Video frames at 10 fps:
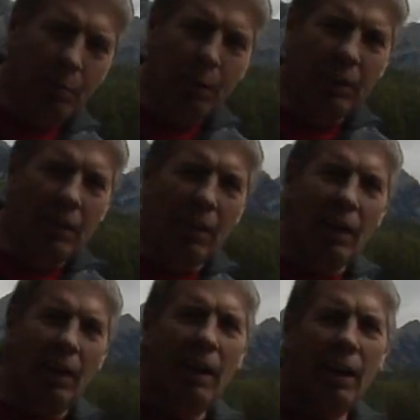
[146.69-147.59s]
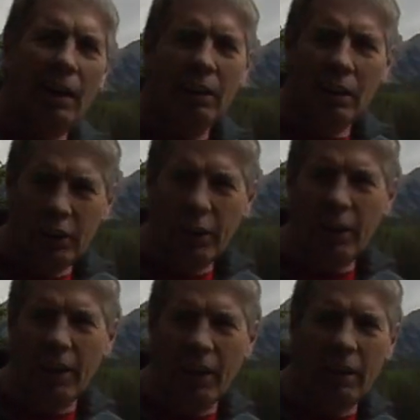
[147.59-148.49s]
But uh, I'll show
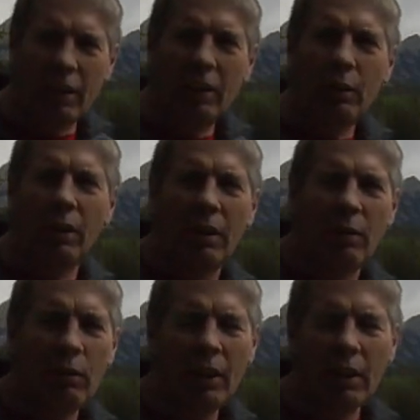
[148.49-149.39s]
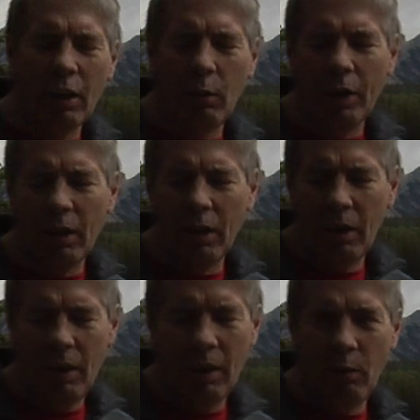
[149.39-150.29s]
you that you can do it really quick
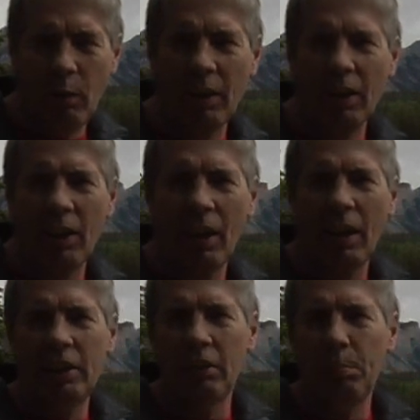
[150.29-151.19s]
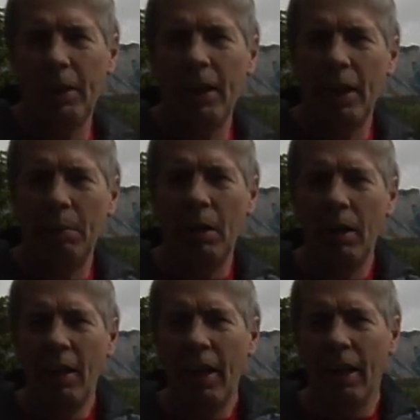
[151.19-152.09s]
with uh, just pin hammer.
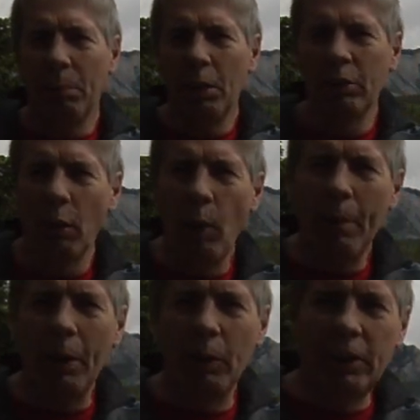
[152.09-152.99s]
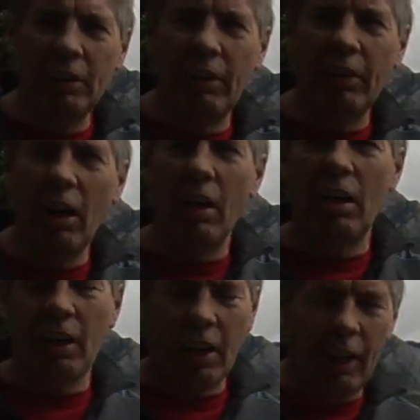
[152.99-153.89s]
And I'm using webbing, which is even
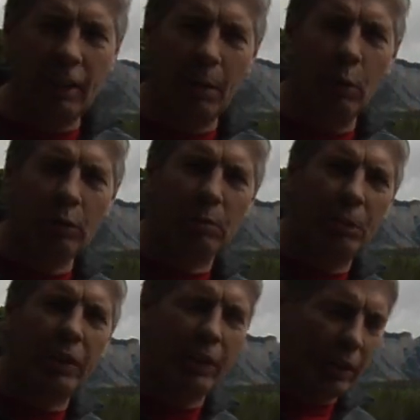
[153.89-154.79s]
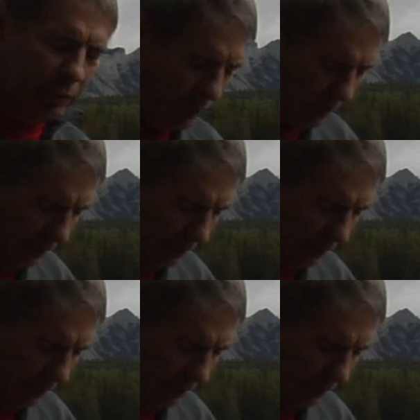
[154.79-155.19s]
harder to cut than most materials.